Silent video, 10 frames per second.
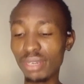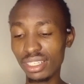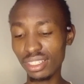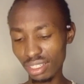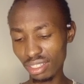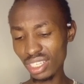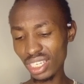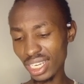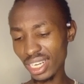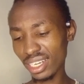But here
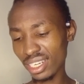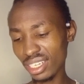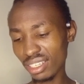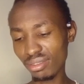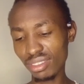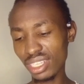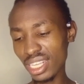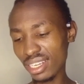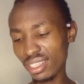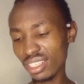in Canada,
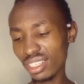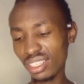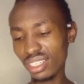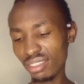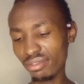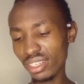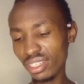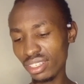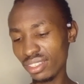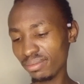they are saying that it is
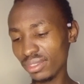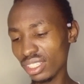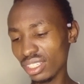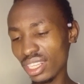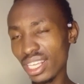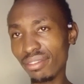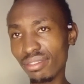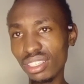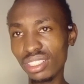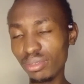very, their
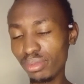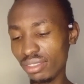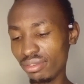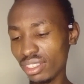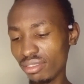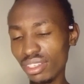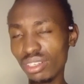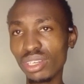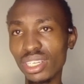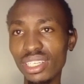friendship is very,
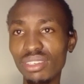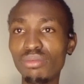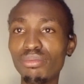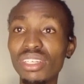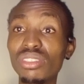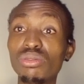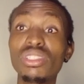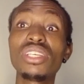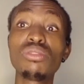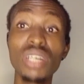very okay compared to
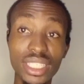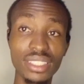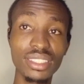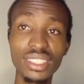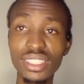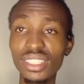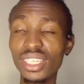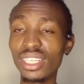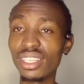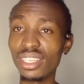the US
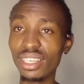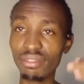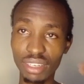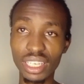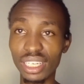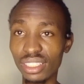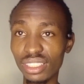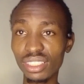and the African.